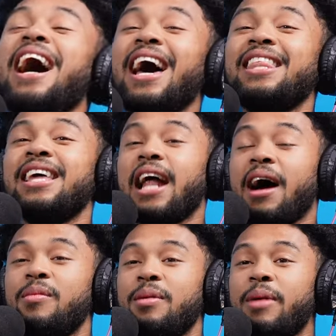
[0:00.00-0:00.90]
And then I
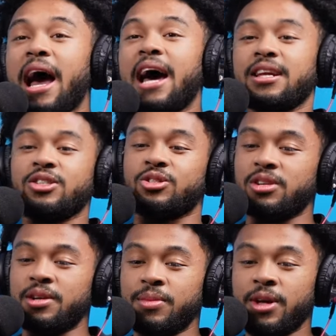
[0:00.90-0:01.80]
remember I had a
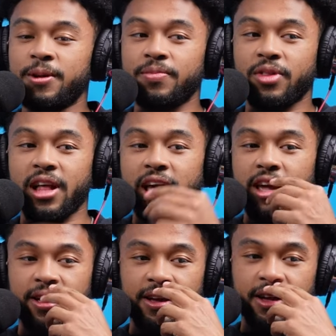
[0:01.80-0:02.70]
dream.
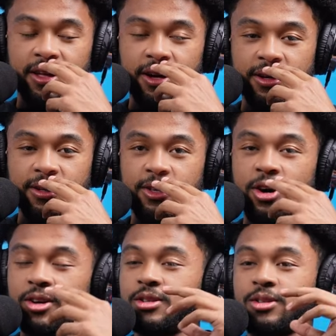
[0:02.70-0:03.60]
Like,
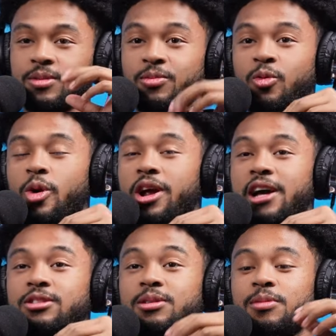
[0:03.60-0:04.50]
yo, this is some weird
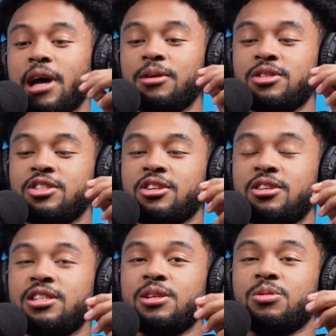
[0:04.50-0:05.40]
ass dream. I was in
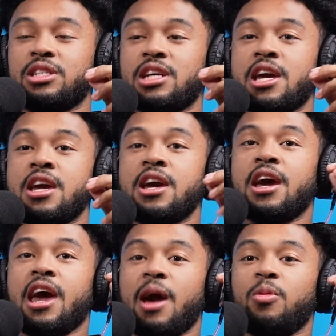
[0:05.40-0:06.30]
Jersey City with Jay,
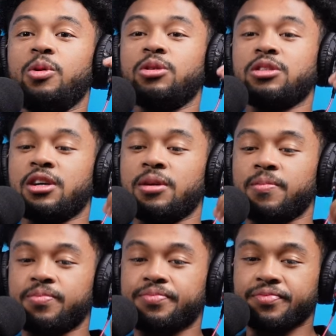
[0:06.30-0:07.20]
and we was
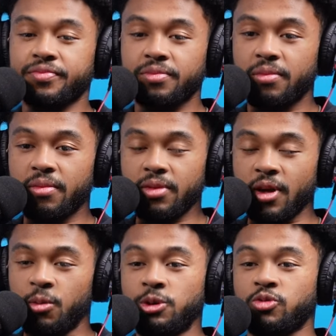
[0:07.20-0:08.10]
um,
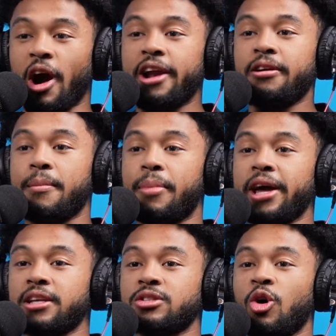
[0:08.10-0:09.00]
we was riding our
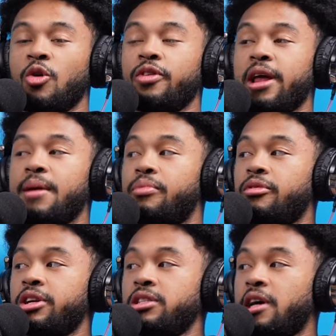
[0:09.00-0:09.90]
bikes over that
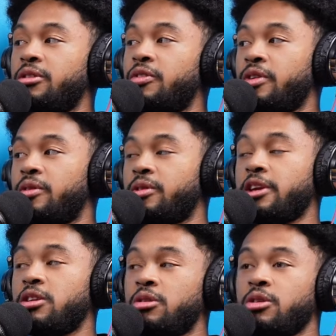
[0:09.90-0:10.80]
bridge. I don't know if you're
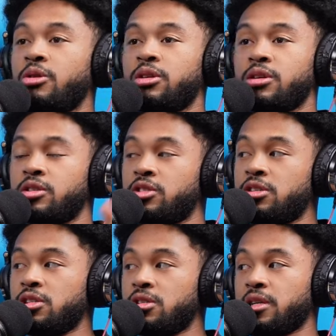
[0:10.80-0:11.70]
like, you know, going to
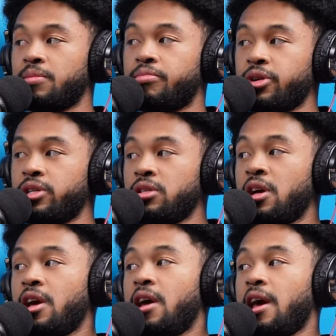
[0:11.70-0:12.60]
Jersey City, there's like a bridge.
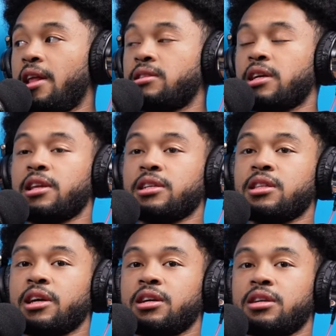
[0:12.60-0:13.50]
And it's like next to
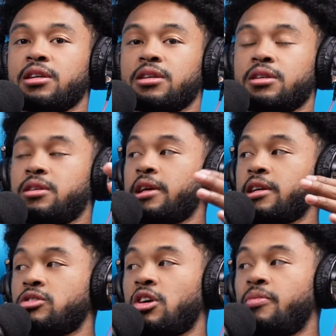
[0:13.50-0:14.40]
like a yeah, like a
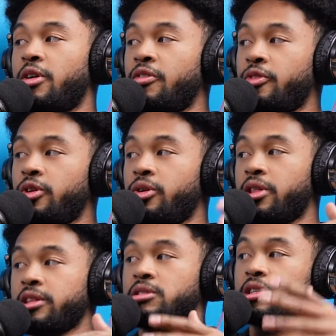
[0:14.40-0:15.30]
softball field, and
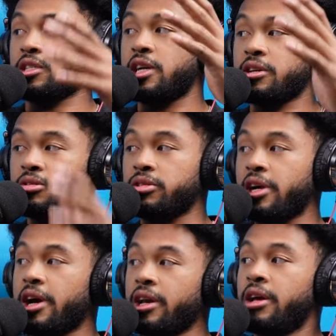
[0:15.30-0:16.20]
like there's like a checker
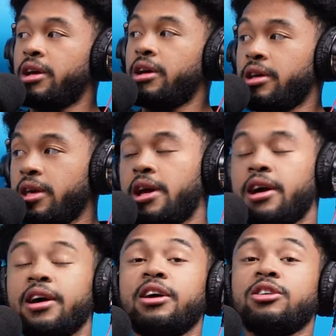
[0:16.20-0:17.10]
sign. Yeah,
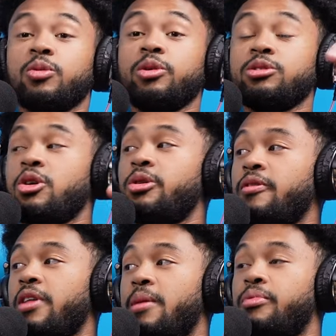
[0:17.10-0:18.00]
yeah. yeah So we was going
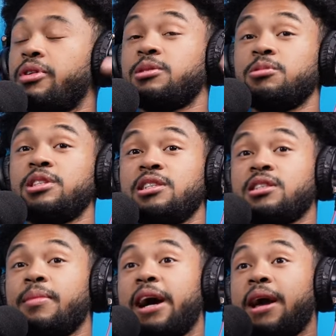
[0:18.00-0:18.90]
over that bridge, and we see
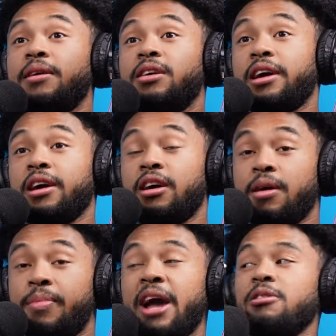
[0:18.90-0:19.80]
somebody.
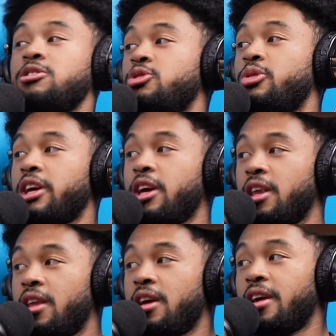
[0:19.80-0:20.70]
uh, parachuting
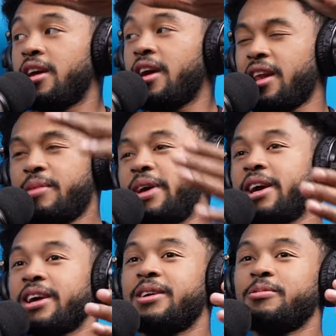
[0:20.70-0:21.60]
in. And I'm
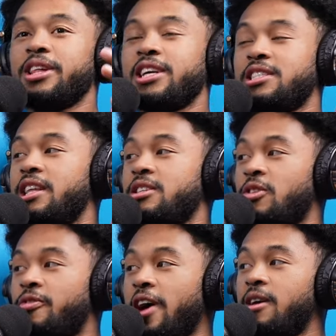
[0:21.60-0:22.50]
like, we're like, Jay, let's
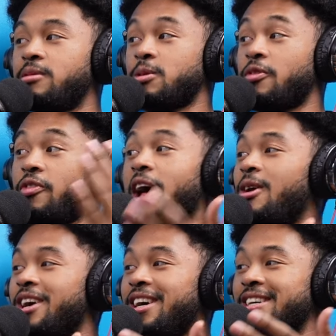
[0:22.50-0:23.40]
go follow him. So we
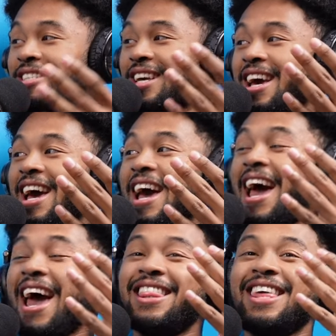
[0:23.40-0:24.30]
followed Cuz. Yeah.
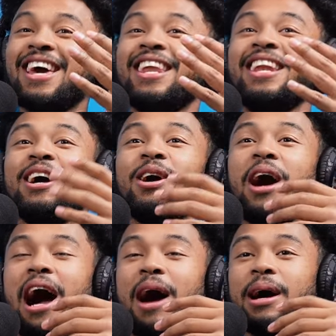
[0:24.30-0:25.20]
And then
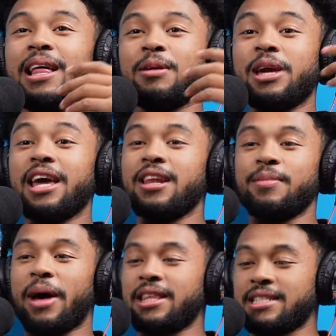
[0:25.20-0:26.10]
I, like, we ended up
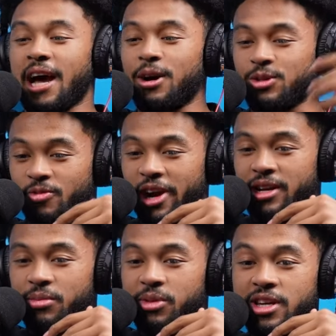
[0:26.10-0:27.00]
at this house
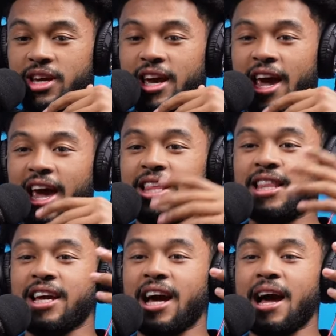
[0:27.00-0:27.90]
randomly. And then
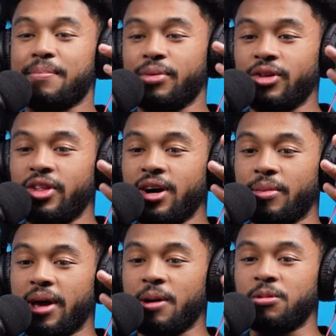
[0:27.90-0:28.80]
the guy pulled
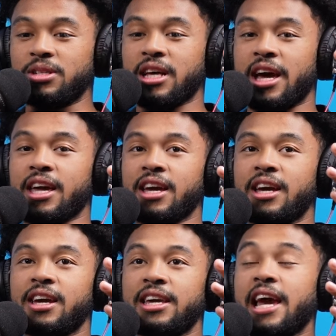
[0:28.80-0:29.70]
up and was like,
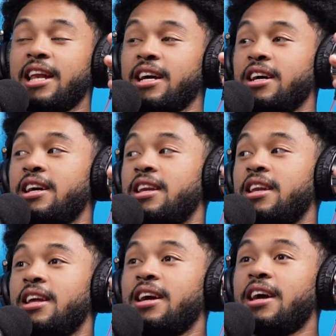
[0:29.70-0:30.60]
he had a gun.
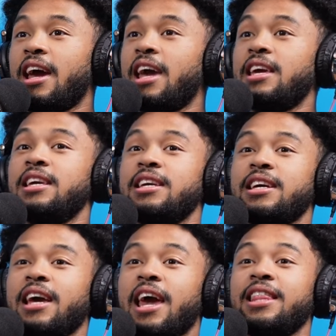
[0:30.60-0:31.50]
And he,
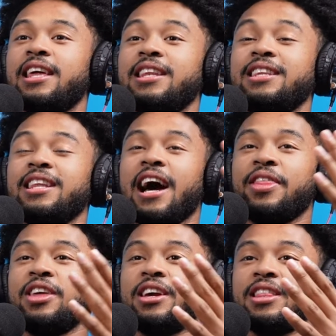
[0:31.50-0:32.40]
and then I
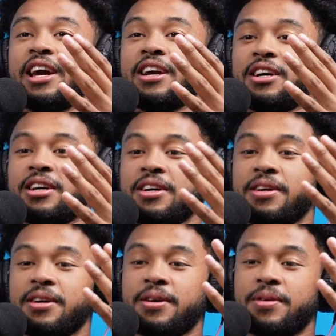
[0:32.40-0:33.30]
think like uh,
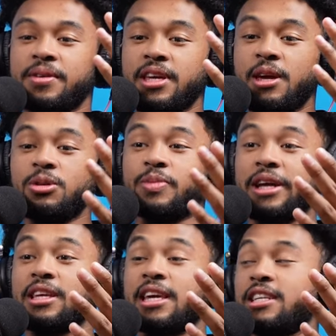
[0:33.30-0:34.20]
he was about
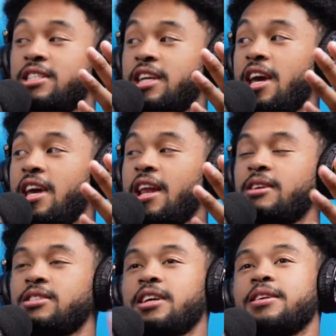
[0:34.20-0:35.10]
to get Jay. And I
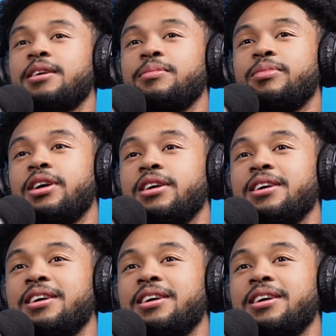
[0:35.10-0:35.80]
was like, bruh.